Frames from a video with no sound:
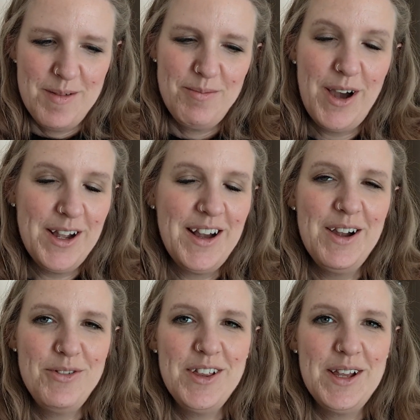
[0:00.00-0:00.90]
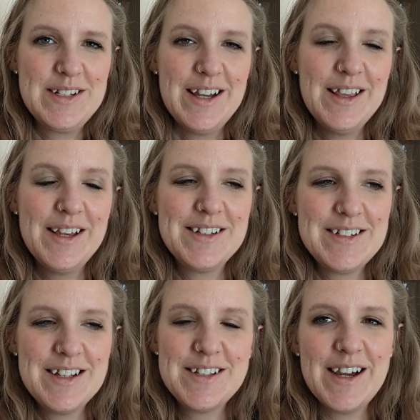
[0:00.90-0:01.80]
I really liked it. I like
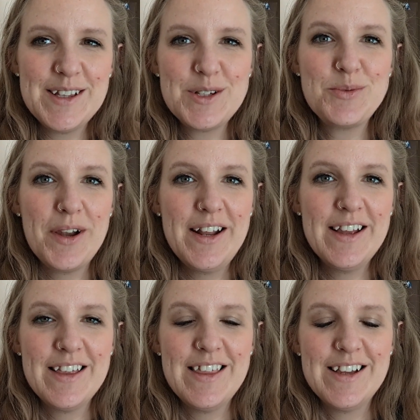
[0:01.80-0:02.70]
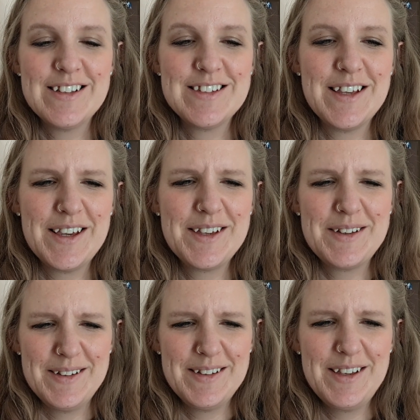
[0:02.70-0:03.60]
Tessa Hadley's writing. I think it's like
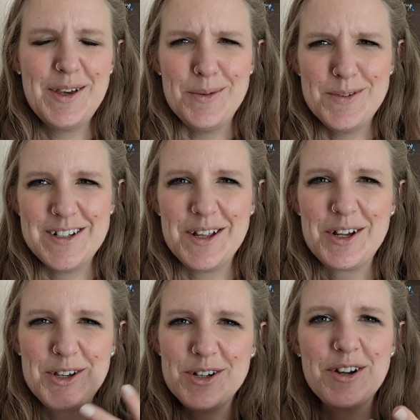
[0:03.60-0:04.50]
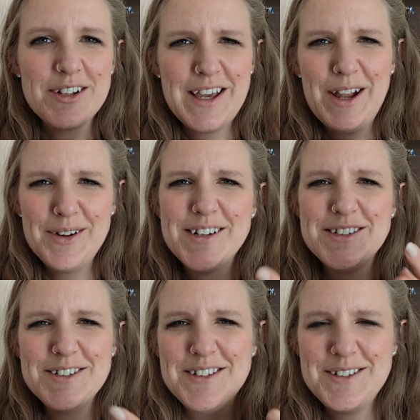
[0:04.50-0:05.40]
cute and like good on
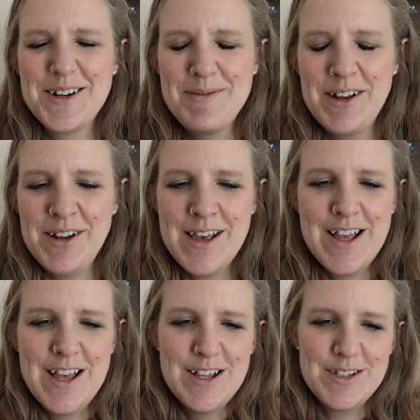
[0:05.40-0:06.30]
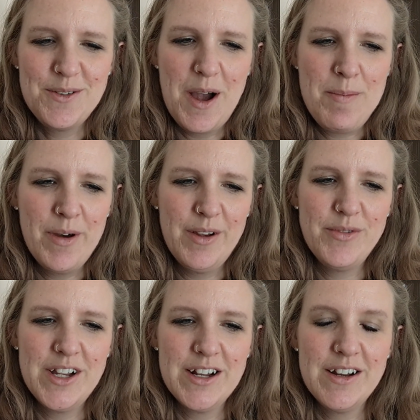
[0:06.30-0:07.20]
characters, do you know what I mean? So I might
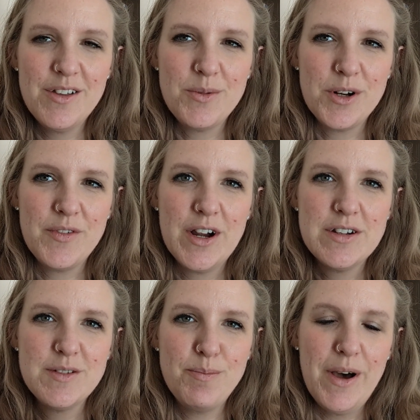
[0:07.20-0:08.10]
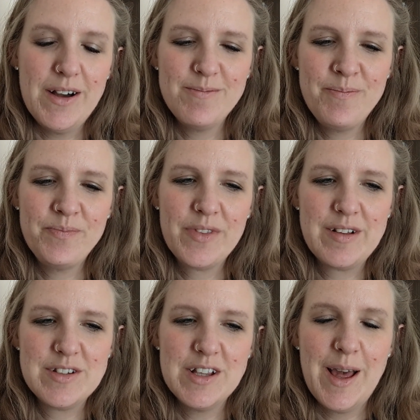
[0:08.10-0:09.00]
read another one of hers, but I
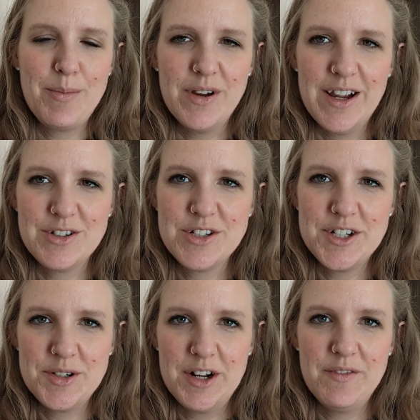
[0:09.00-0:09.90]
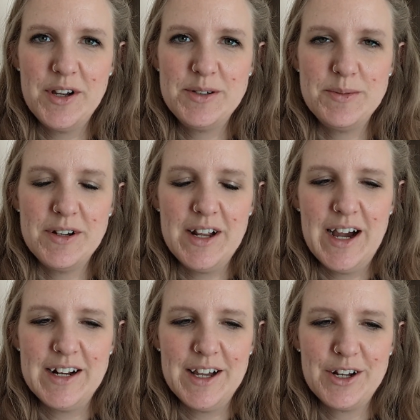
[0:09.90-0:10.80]
was in the library yesterday trying to find one
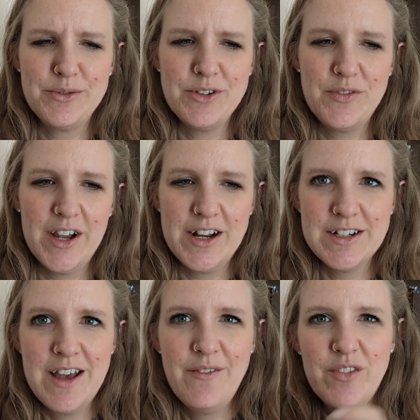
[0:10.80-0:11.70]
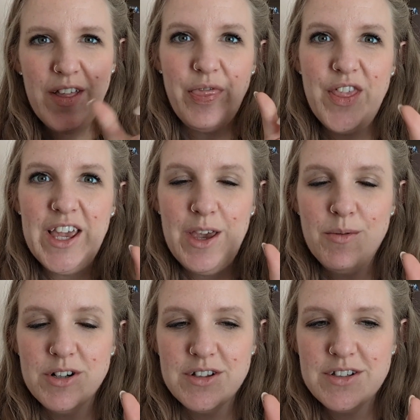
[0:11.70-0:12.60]
and I could only find fucking thicky
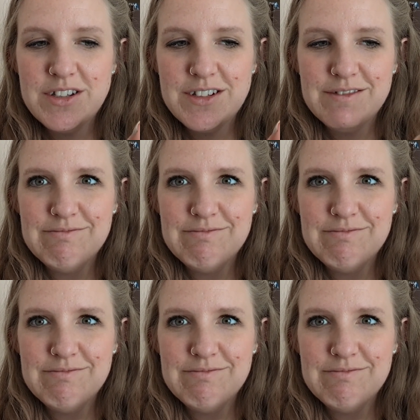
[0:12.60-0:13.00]
ones.